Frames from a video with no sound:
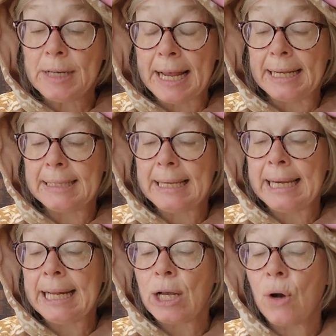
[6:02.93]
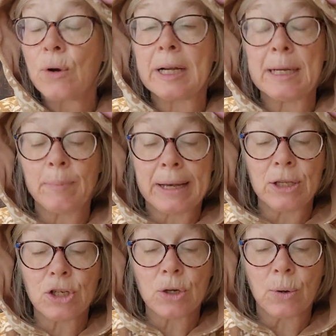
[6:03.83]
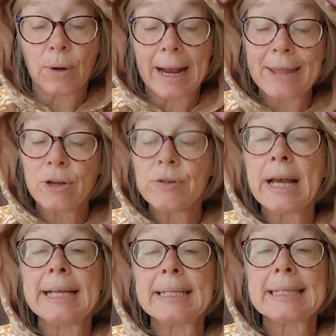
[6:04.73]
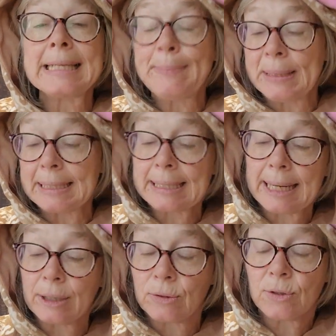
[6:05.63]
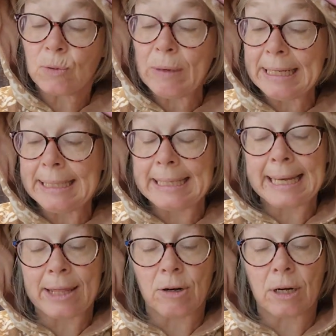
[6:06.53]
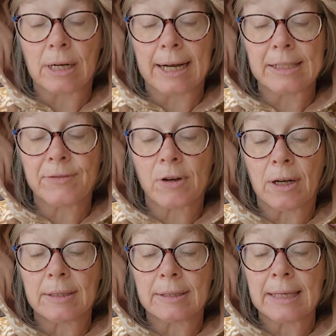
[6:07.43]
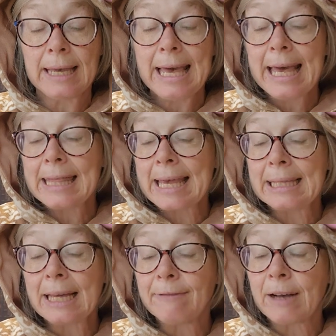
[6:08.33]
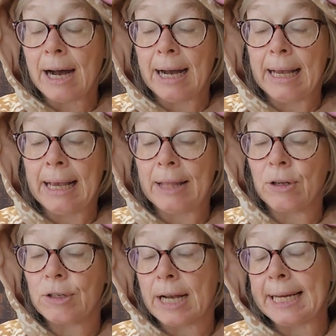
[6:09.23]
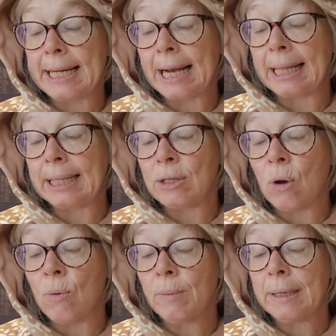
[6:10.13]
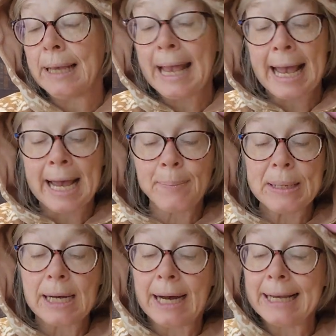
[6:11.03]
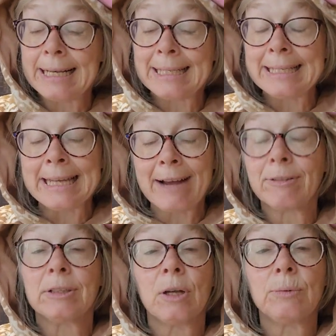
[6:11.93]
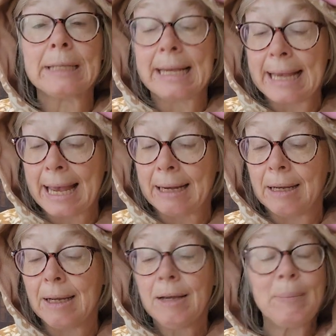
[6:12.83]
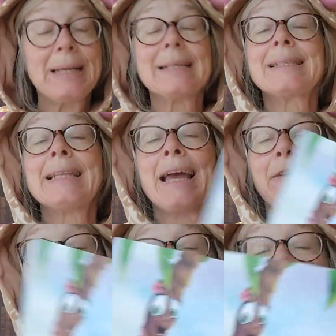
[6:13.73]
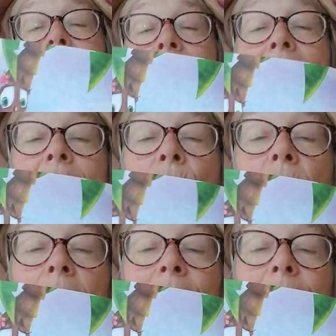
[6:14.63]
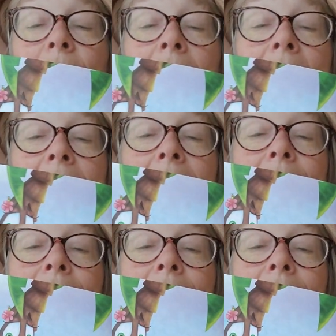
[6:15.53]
their days eating coconut by the shore and their nights sleeping snuggled sweetly together on Kai's fronds. They love Kai and their tiny island home. Happy Kai is never lonely again because life is a wonderful thing.